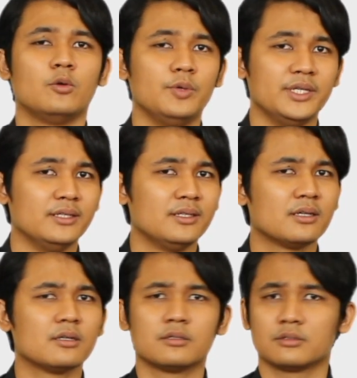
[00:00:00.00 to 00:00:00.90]

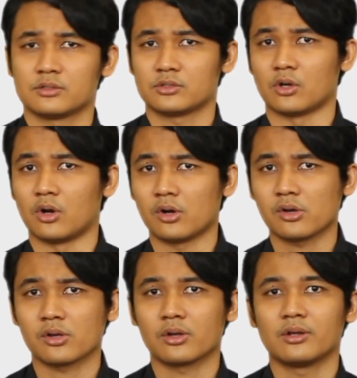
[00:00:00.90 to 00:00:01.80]
We saw
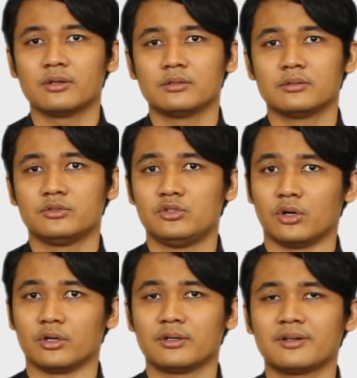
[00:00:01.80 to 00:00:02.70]

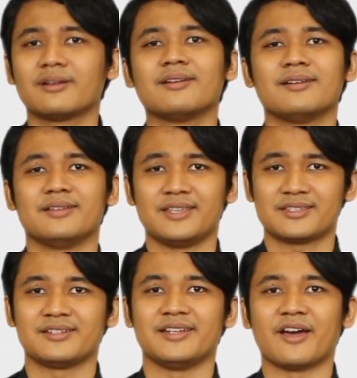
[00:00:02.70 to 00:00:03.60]
John
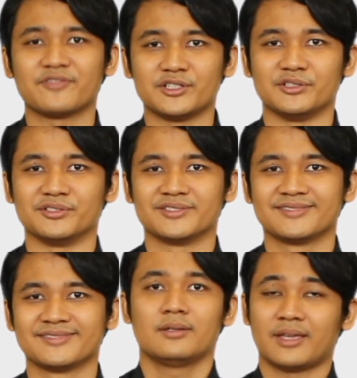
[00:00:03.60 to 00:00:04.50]
yesterday afternoon.
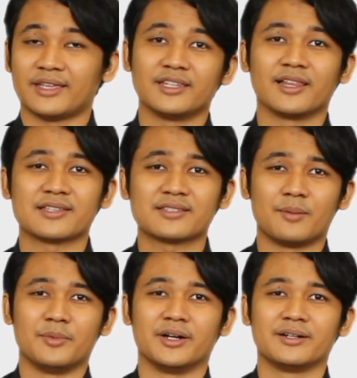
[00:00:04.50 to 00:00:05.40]
And the last
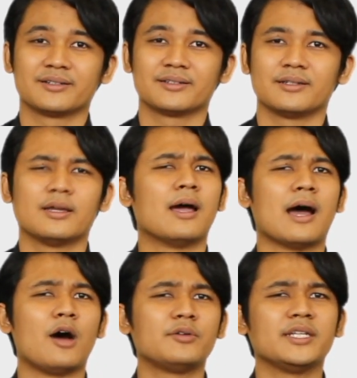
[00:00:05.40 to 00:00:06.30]
number.
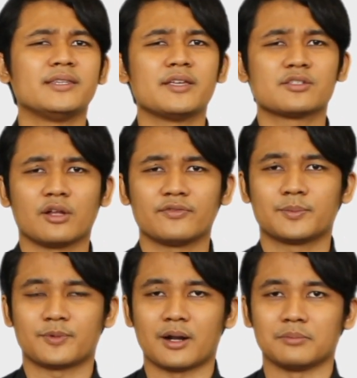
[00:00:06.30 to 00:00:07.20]
How did they solve the
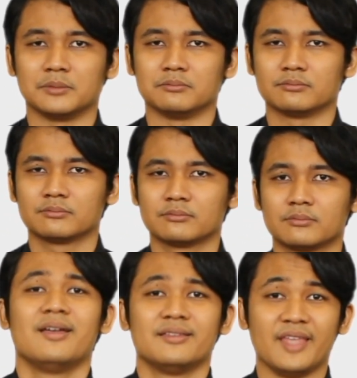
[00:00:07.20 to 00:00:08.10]
problem?
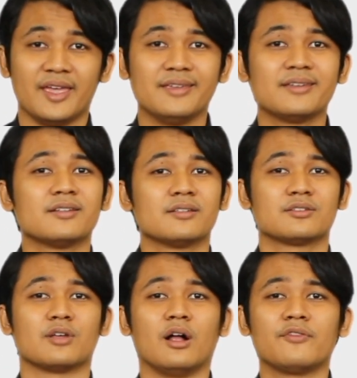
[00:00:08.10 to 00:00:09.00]
They
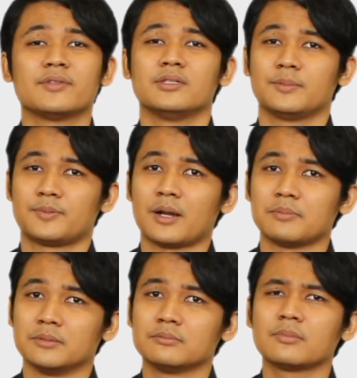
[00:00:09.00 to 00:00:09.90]
solved the
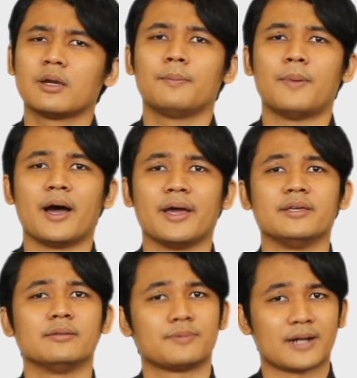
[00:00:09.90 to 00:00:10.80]
problem by
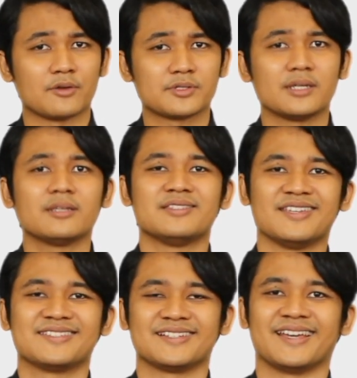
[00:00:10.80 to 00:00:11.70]
browsing the
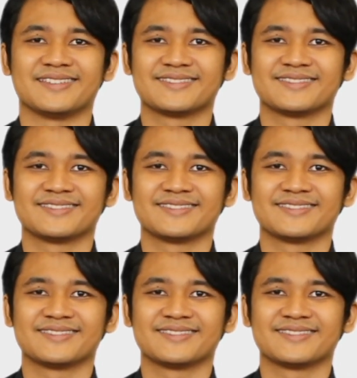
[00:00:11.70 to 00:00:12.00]
internet.